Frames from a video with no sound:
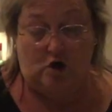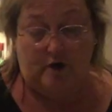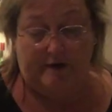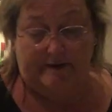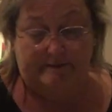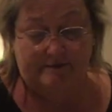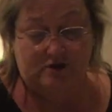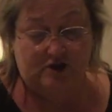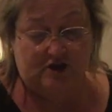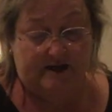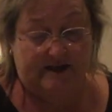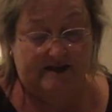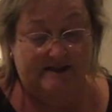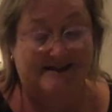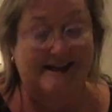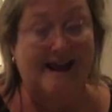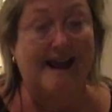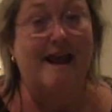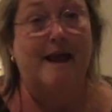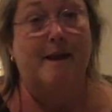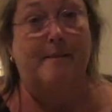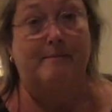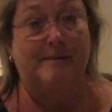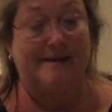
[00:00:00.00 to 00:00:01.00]
cream cheese,
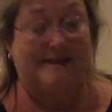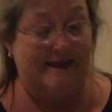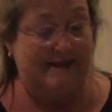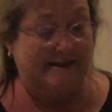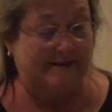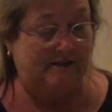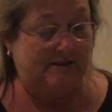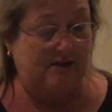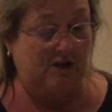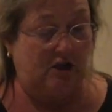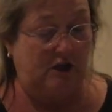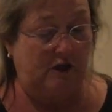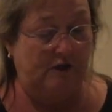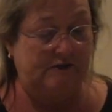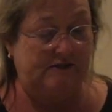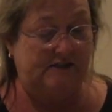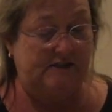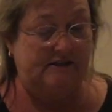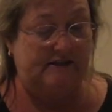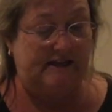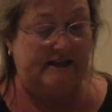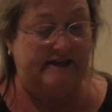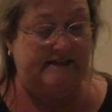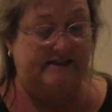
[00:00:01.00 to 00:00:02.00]
but that's the
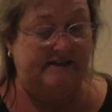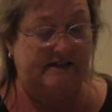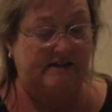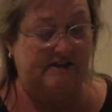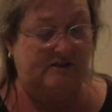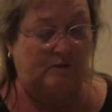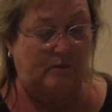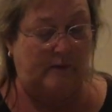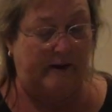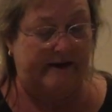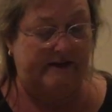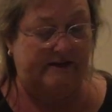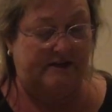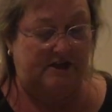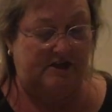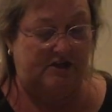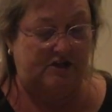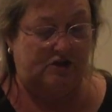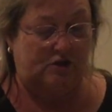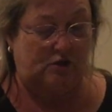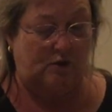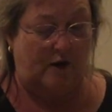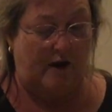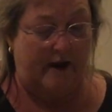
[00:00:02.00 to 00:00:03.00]
closest, easiest way to
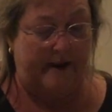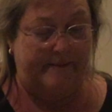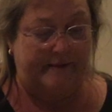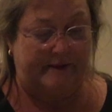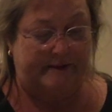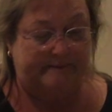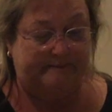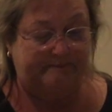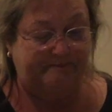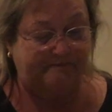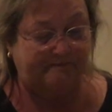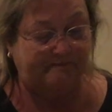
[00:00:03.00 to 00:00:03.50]
describe it.